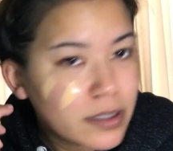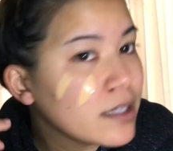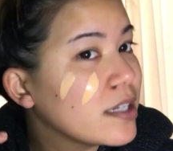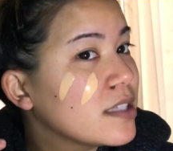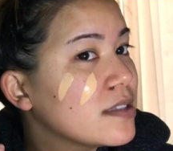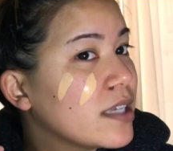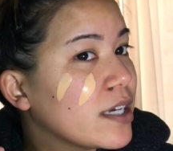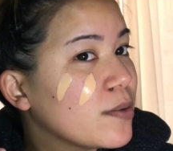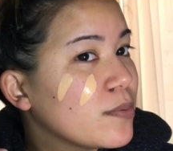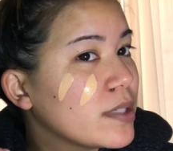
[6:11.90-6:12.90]
and it's
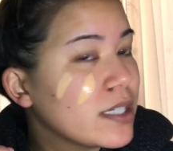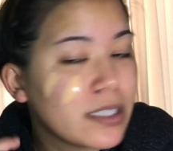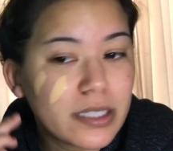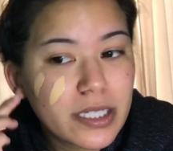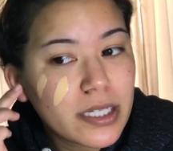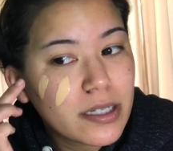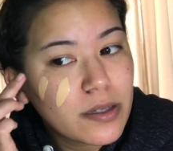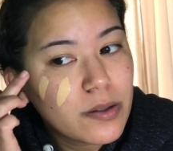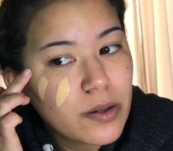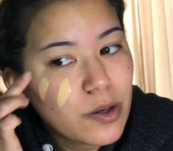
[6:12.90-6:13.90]
like really
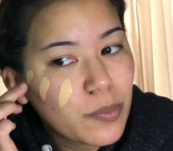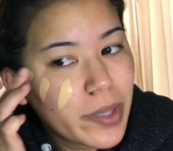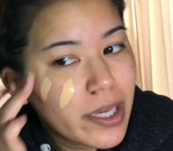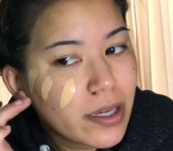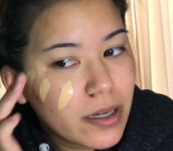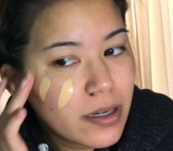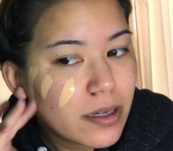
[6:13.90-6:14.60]
opaque.